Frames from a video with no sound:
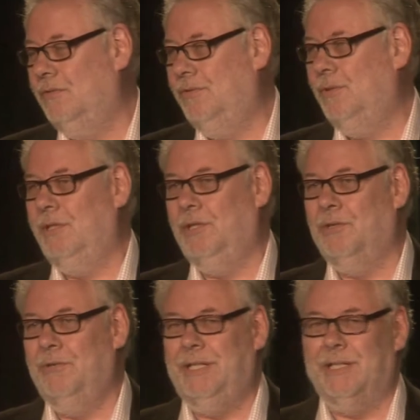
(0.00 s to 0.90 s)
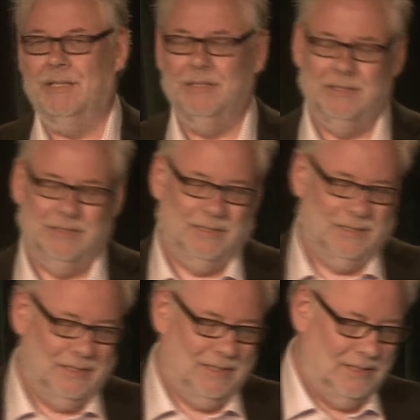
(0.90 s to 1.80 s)
fooling your reader.
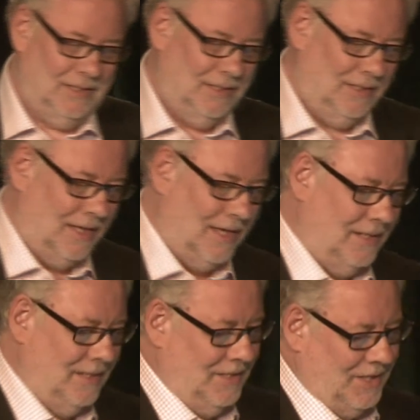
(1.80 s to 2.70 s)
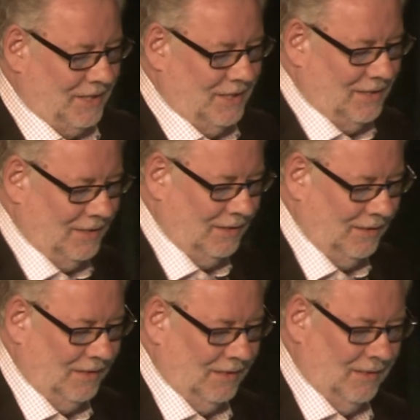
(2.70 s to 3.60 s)
And
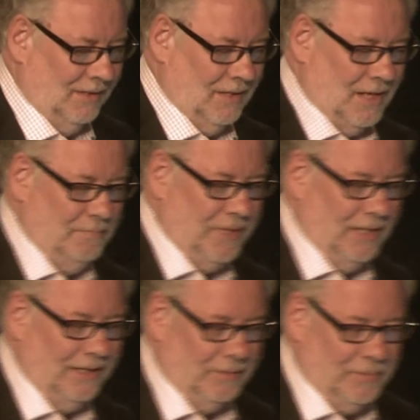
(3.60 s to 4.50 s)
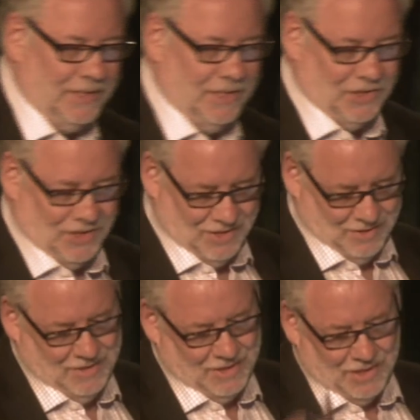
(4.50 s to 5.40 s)
I'm being a little bit
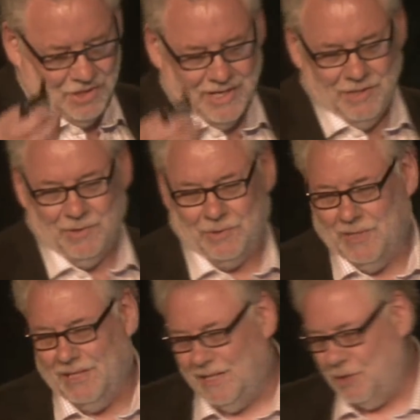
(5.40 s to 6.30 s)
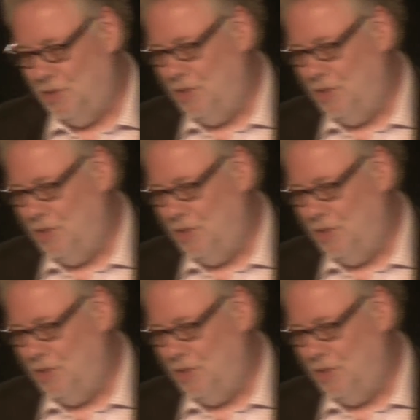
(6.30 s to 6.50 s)
disingenuous when I ask